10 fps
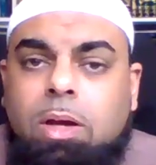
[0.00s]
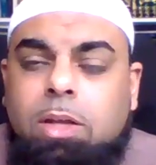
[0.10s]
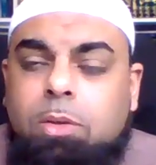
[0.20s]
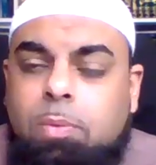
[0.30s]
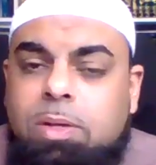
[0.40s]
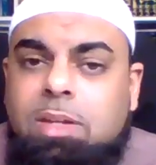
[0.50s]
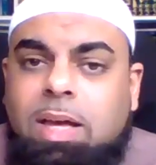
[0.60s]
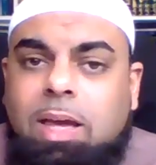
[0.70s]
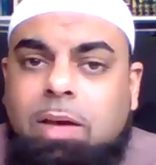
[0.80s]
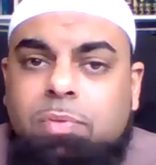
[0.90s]
And the reason
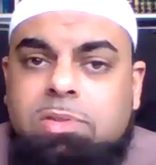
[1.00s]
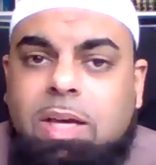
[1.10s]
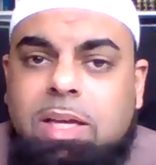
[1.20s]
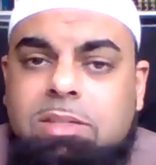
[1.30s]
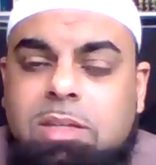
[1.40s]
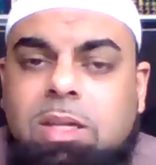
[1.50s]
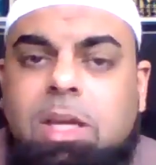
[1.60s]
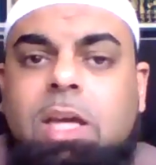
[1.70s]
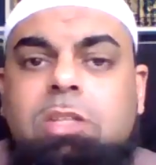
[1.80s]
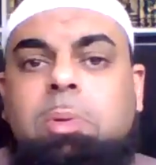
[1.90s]
I emphasize this
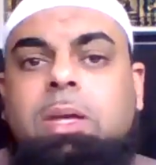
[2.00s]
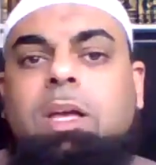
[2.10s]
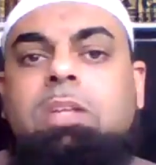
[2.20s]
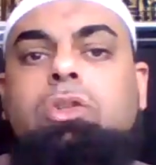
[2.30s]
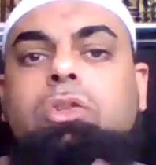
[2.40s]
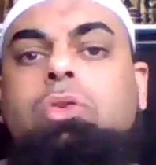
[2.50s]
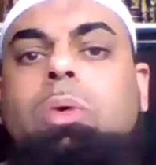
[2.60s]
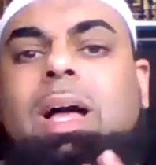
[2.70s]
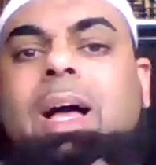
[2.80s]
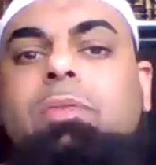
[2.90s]
is because you do
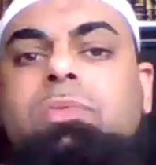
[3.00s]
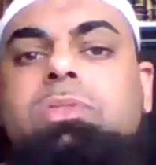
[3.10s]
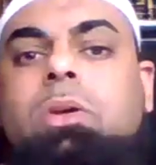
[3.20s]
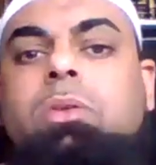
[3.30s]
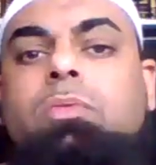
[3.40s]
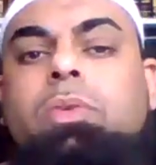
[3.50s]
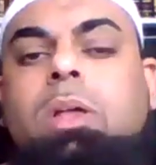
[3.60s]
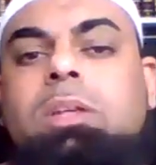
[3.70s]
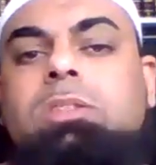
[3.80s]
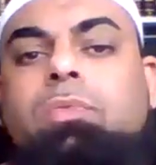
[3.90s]
have certain
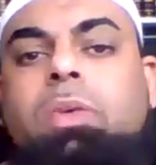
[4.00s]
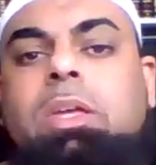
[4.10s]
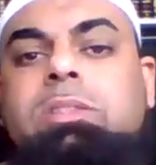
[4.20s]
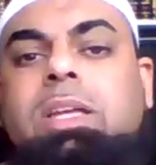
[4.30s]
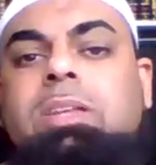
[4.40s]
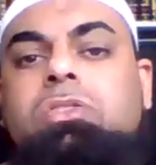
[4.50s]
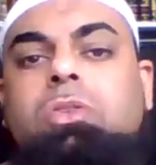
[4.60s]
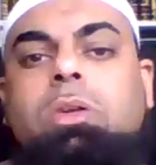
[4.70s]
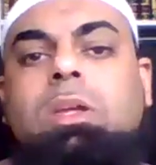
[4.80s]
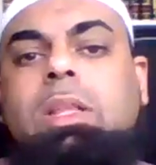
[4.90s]
philosophies that
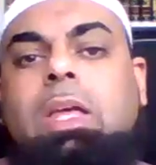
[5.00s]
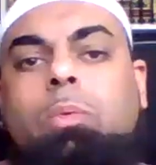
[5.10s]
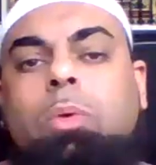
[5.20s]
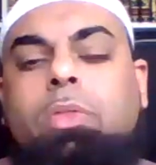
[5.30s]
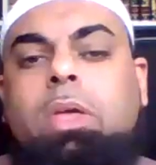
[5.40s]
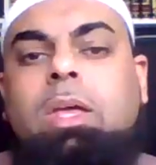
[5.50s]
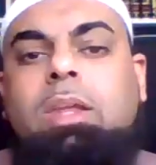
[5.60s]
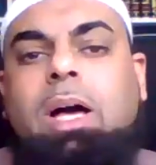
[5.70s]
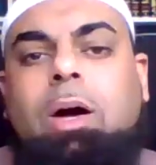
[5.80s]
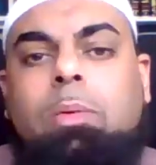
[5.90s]
circulate
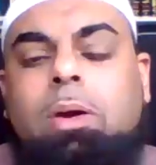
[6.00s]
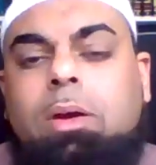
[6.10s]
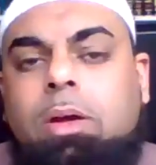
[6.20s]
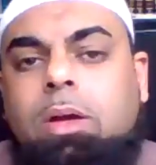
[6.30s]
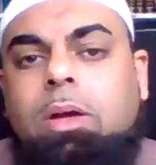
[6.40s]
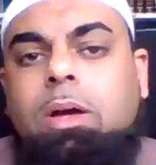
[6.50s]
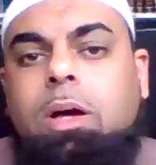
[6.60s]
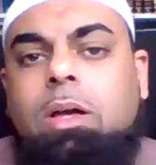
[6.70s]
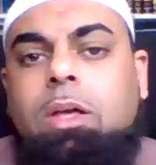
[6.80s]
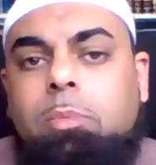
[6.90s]
within our
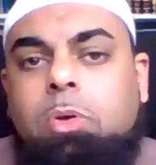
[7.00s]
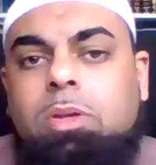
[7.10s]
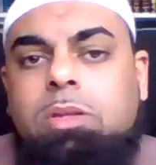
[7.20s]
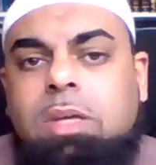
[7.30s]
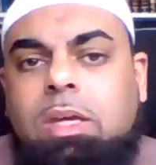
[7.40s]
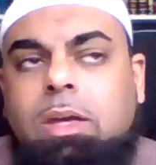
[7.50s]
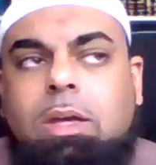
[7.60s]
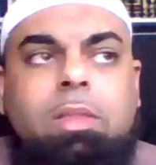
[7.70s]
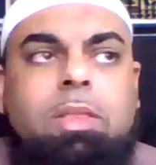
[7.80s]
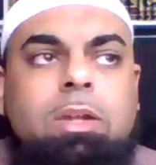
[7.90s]
uh, community
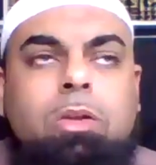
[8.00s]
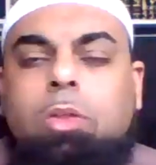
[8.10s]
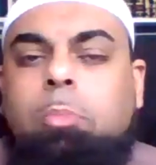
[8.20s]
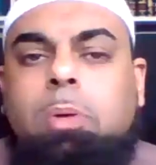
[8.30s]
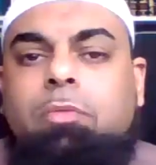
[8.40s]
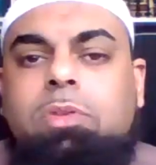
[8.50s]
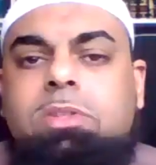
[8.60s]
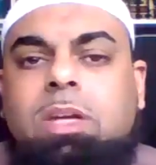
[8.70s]
that no, the Prophet